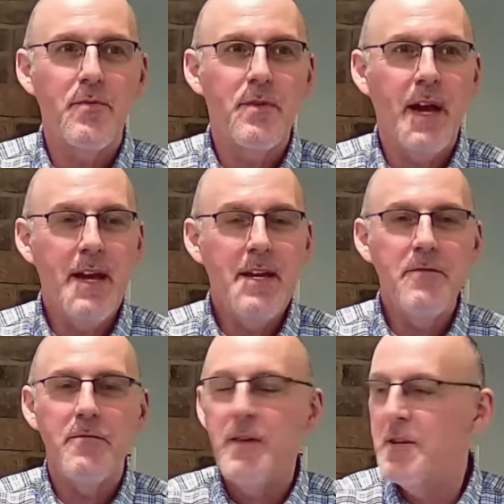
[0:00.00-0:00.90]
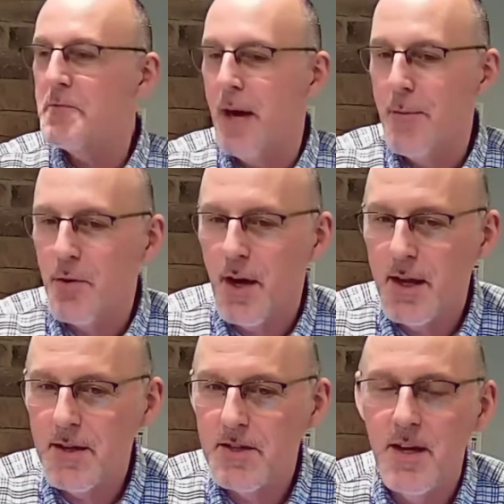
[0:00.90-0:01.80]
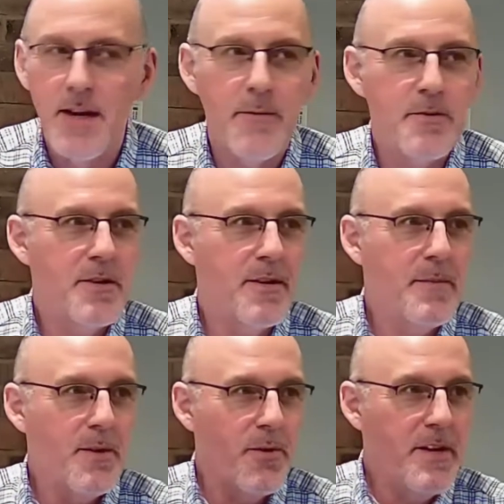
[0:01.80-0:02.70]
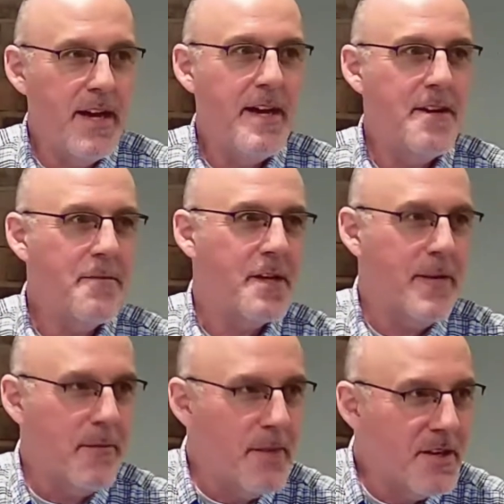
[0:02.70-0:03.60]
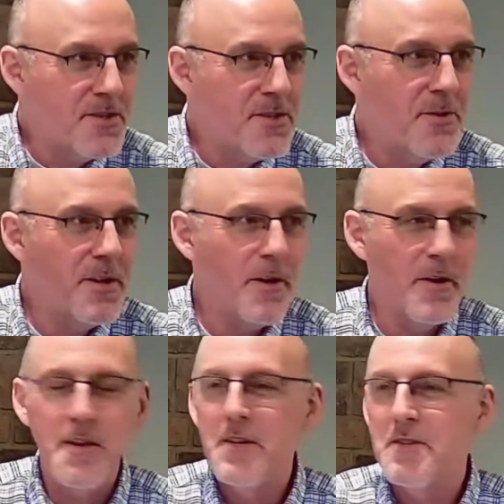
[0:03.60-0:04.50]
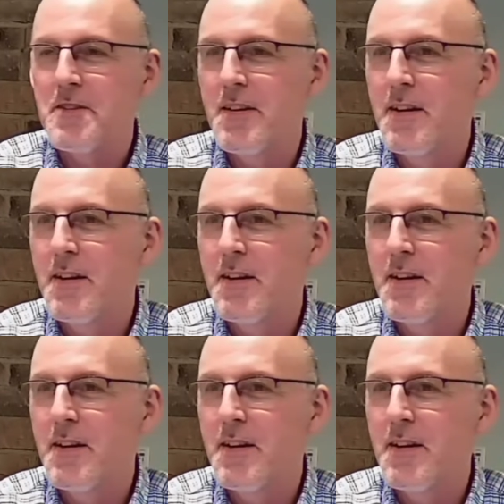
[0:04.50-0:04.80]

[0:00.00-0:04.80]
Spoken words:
I hadn't even finished Bible college yet. I was going to be ordained to become a minister and all of this. And